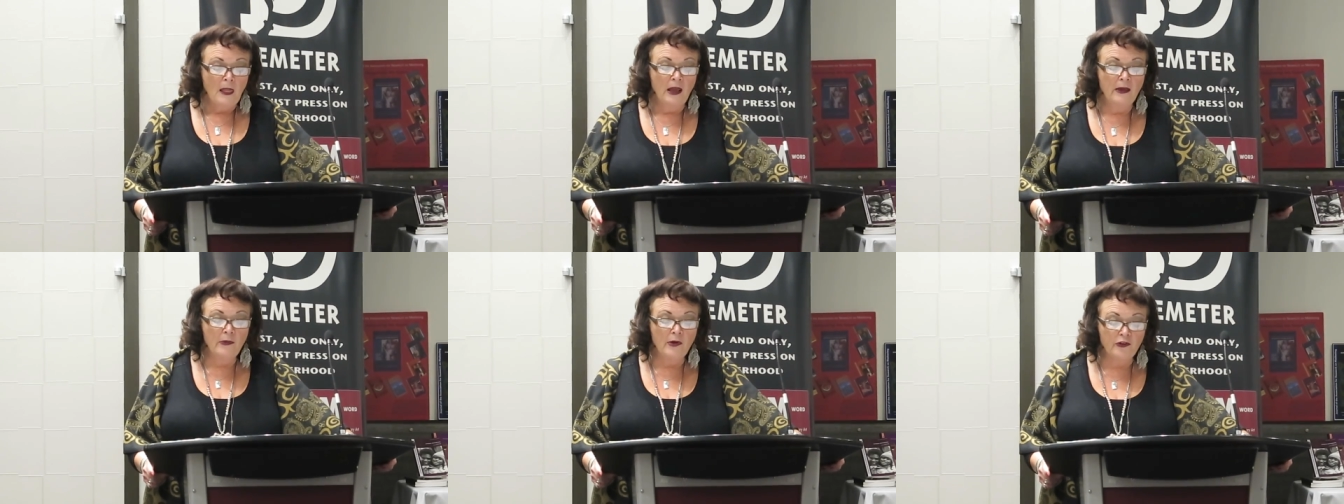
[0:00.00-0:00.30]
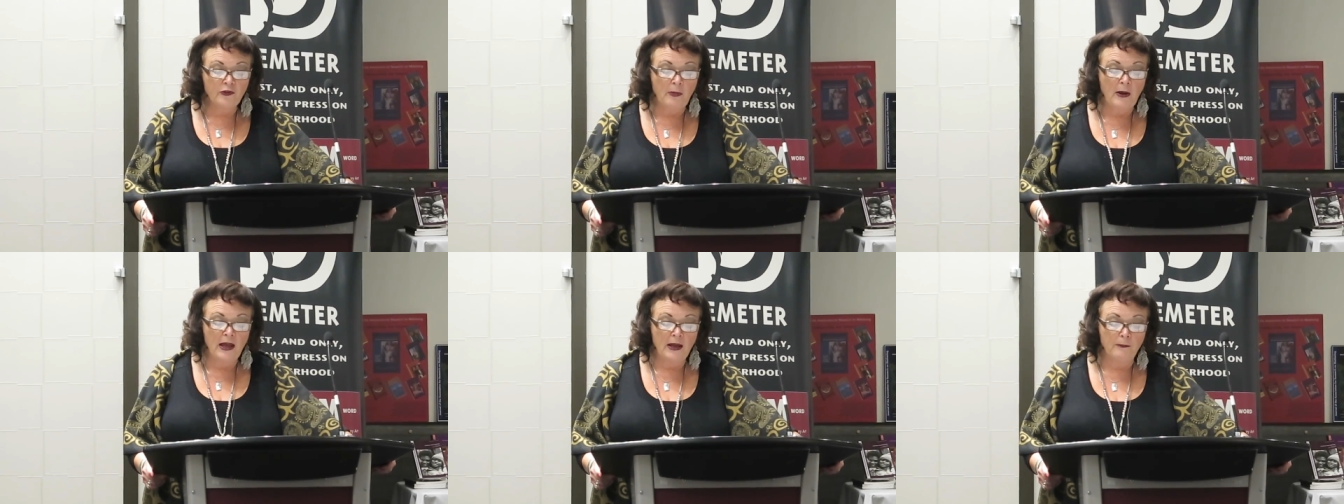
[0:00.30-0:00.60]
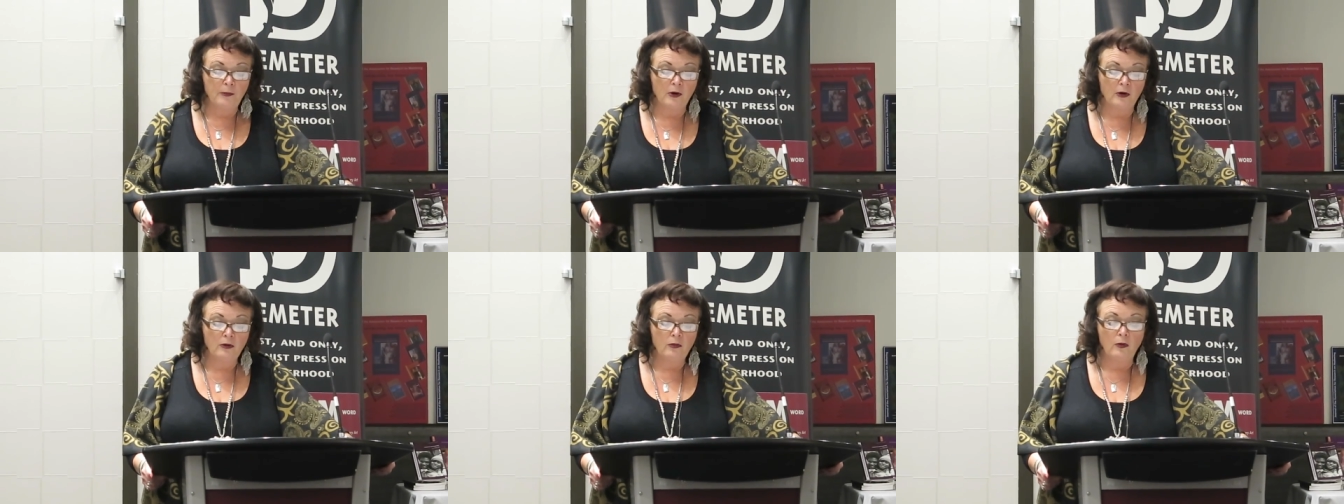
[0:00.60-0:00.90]
In this
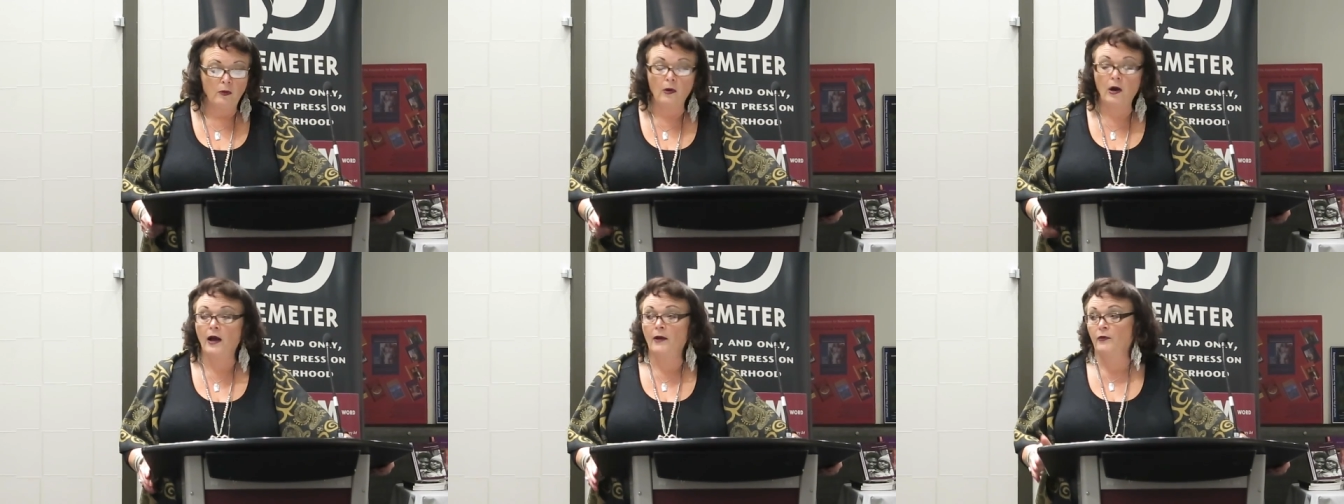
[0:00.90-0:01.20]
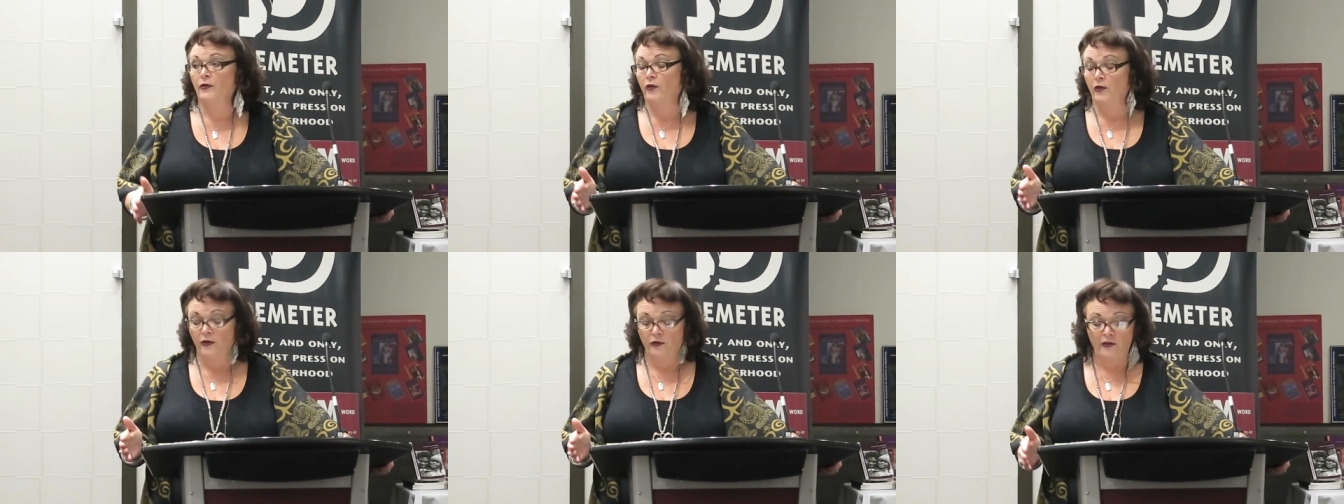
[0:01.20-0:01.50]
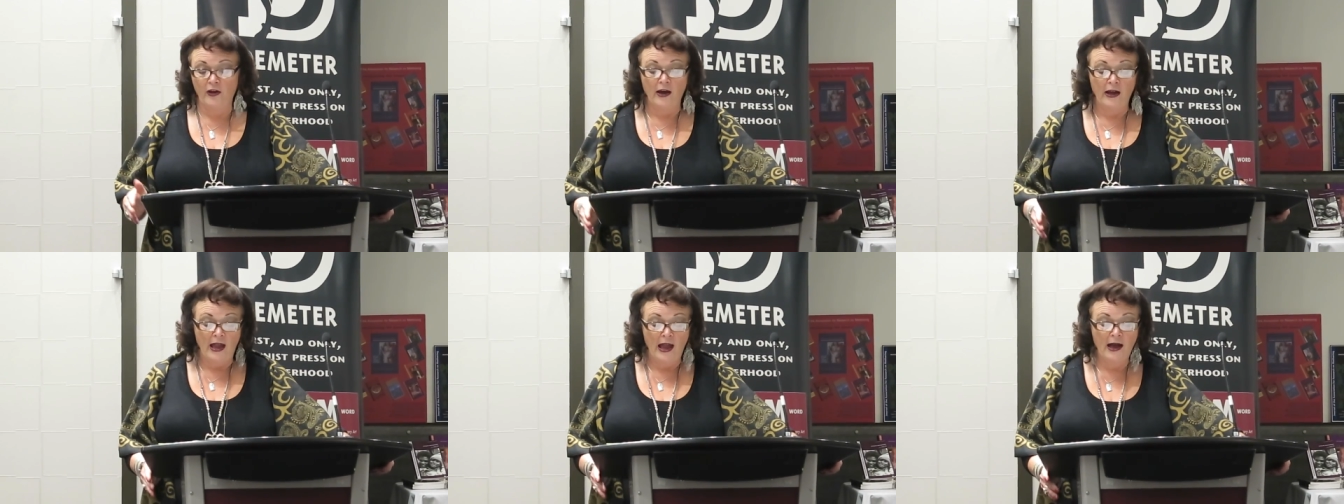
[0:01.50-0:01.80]
paper, I was going to
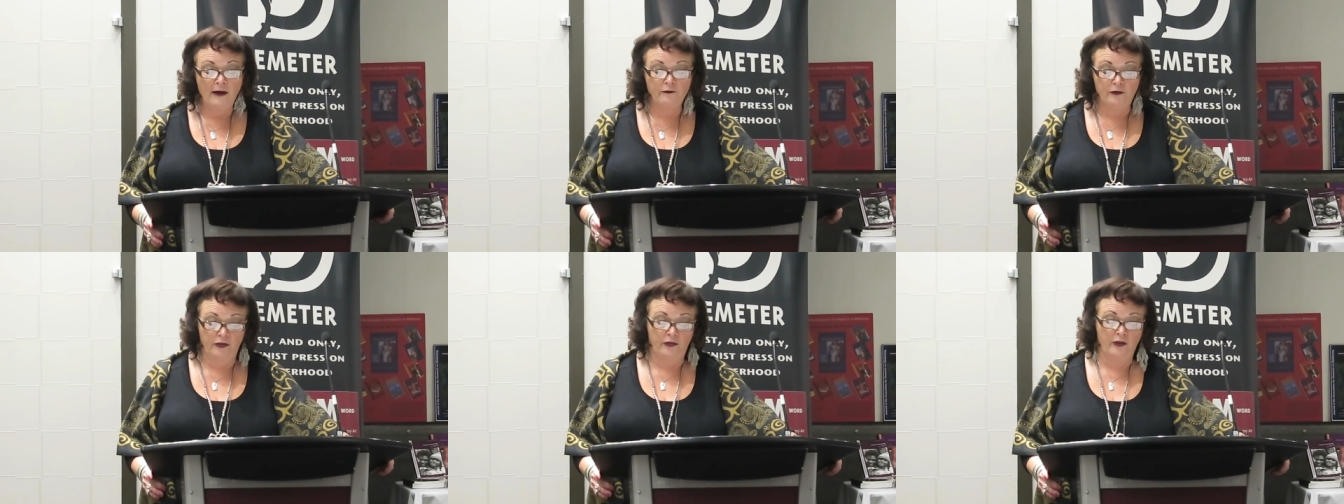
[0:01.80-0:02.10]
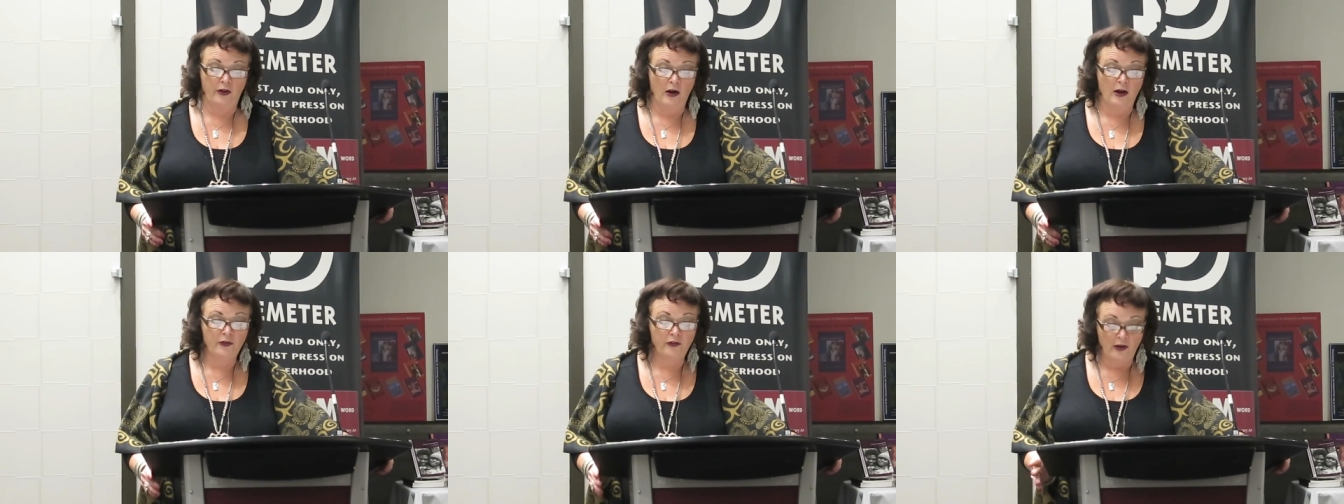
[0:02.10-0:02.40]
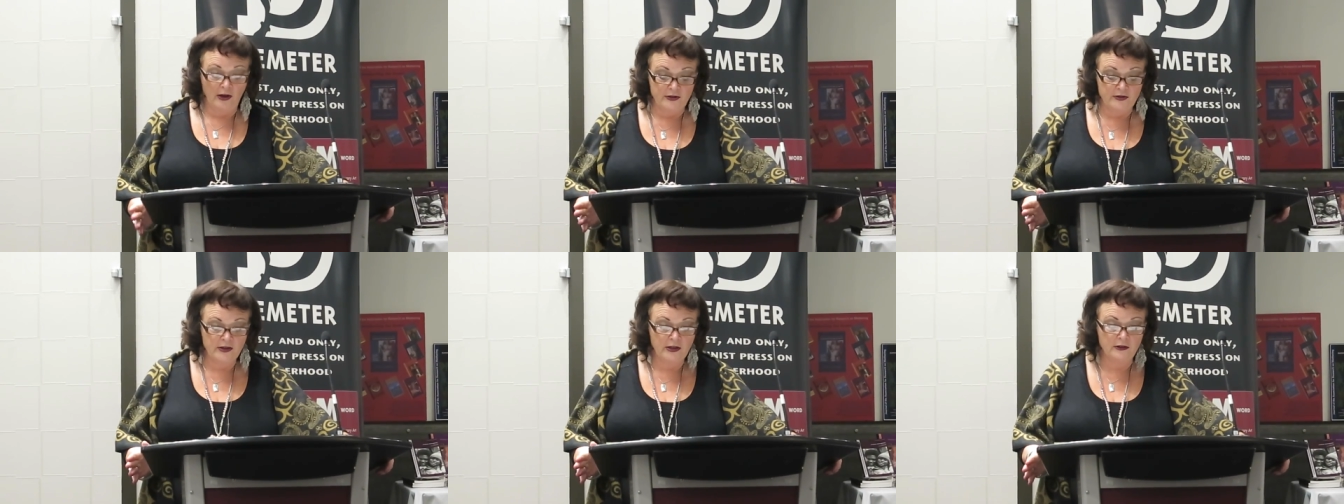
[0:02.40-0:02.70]
say I have
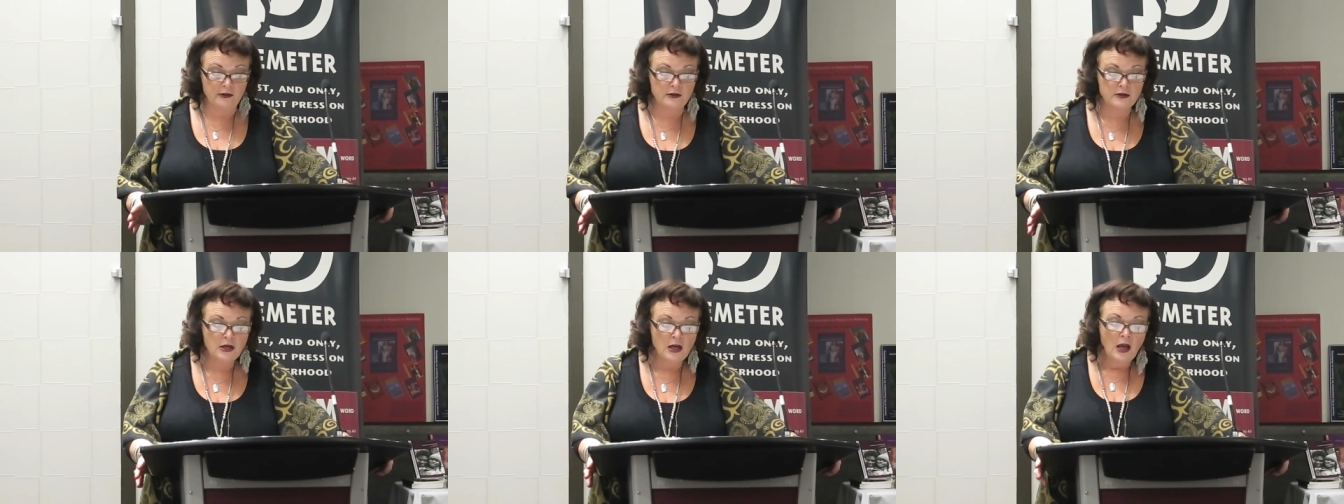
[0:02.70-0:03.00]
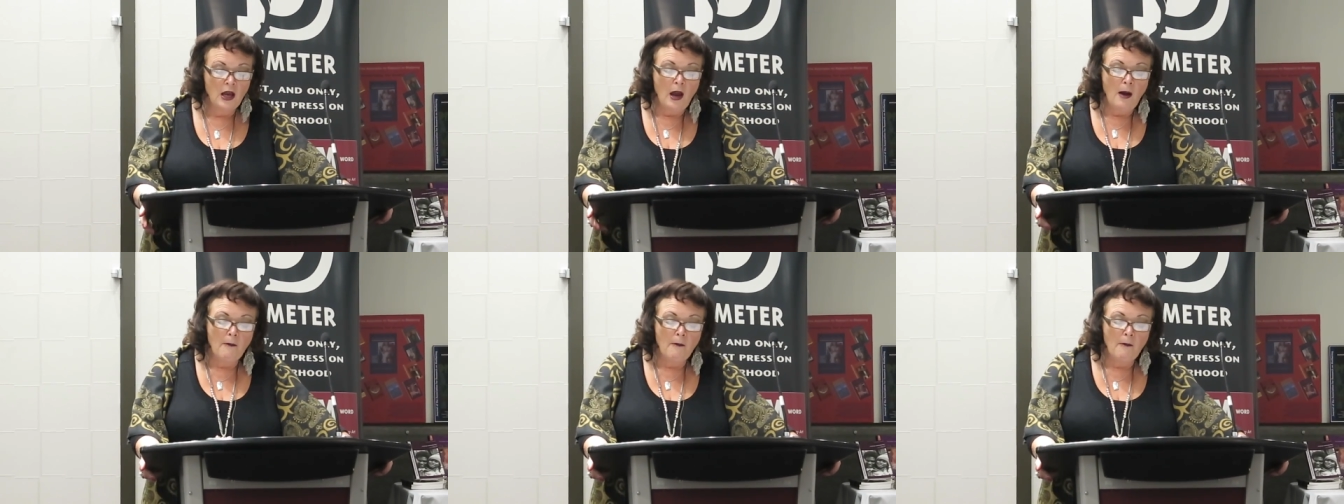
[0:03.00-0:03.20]
discussed, I didn't,